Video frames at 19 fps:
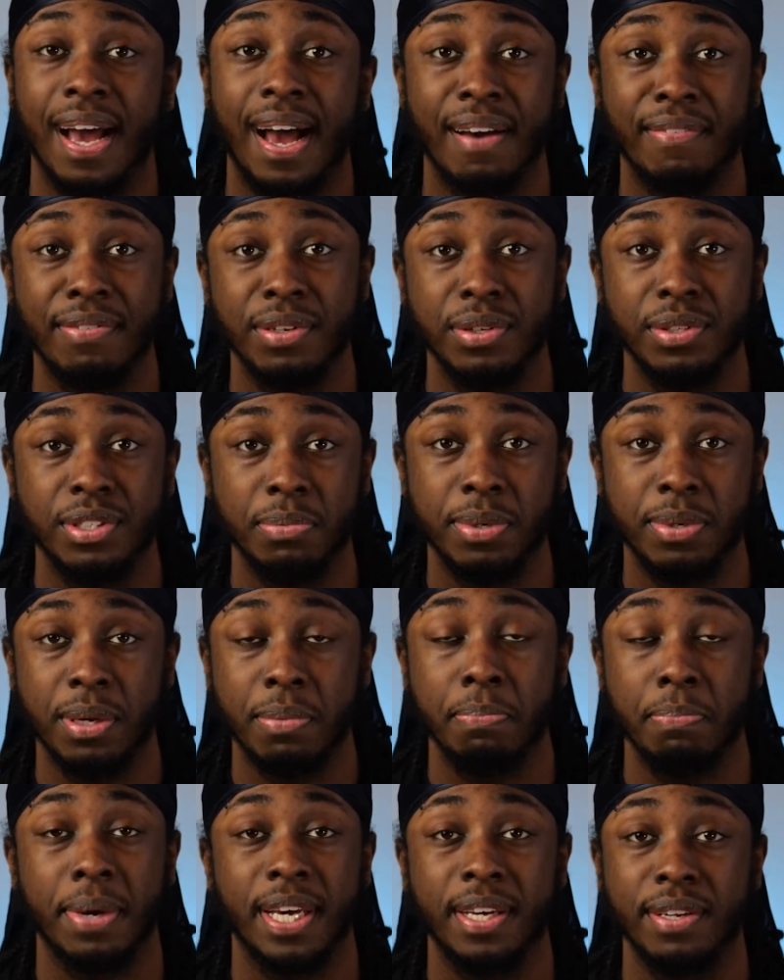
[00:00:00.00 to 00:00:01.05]
avenue to being
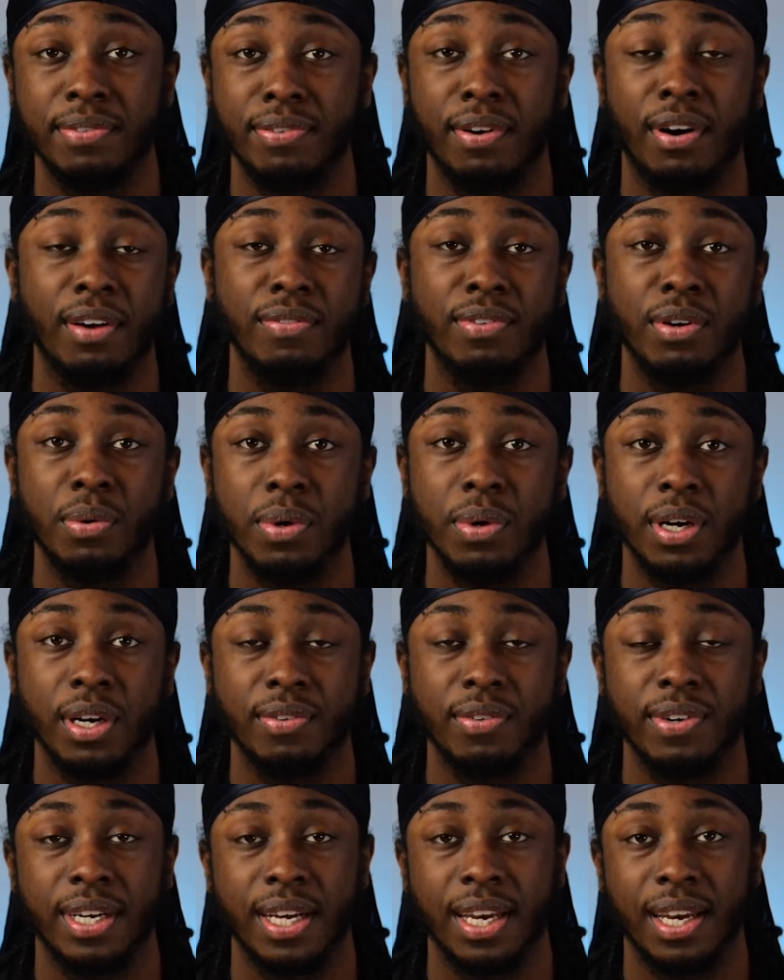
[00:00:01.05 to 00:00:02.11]
paid for other work
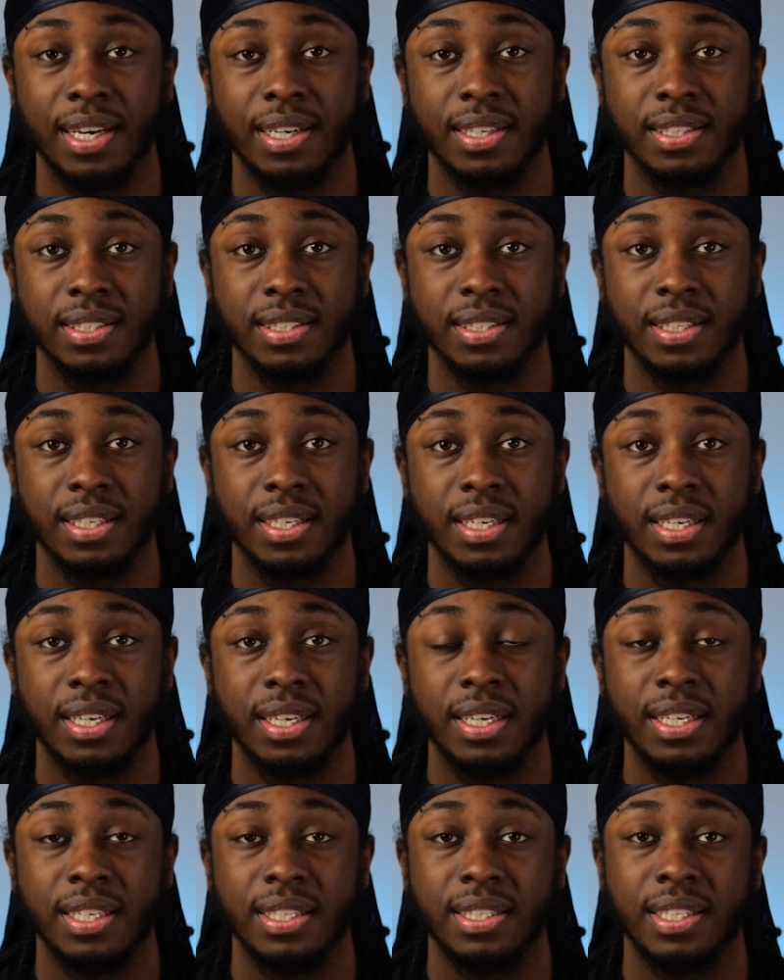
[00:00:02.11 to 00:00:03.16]
for clients.
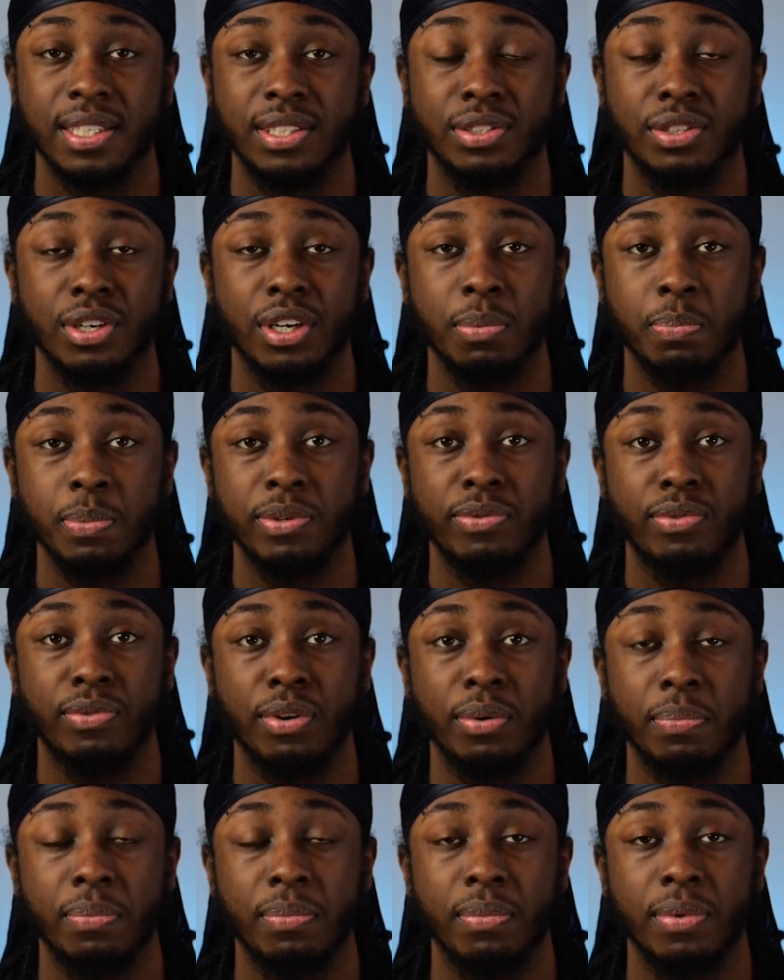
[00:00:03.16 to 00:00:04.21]
This turned me from